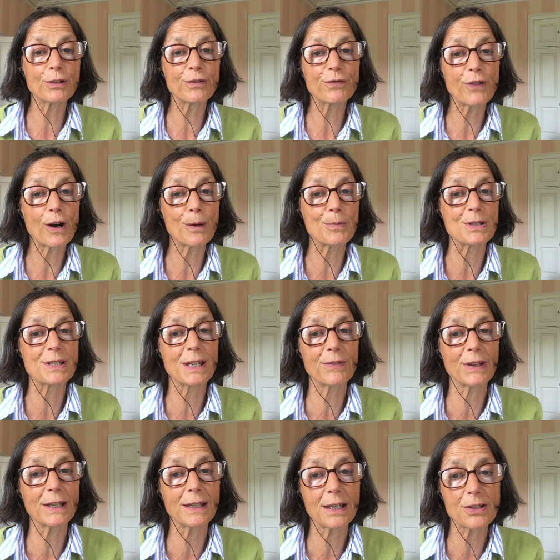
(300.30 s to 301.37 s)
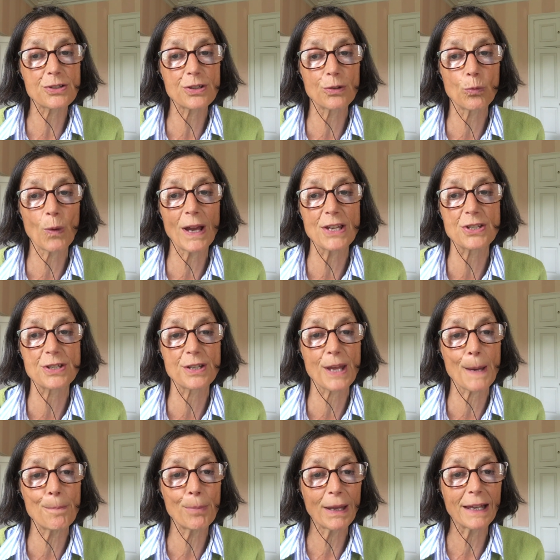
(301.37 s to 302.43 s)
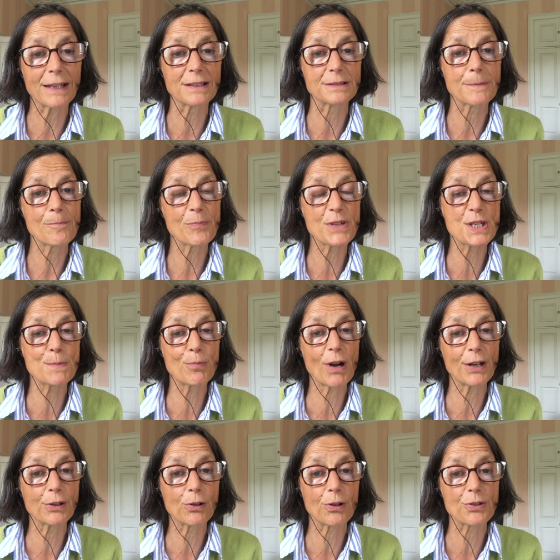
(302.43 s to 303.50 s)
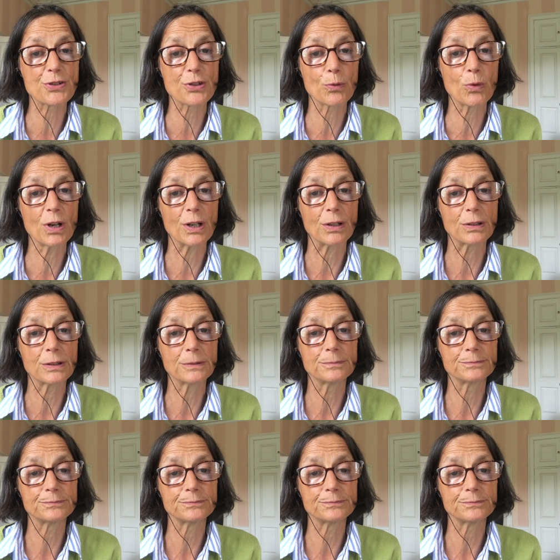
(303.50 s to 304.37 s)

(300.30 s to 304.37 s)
on farmers giving kitchen waste to their pigs and spread across the world.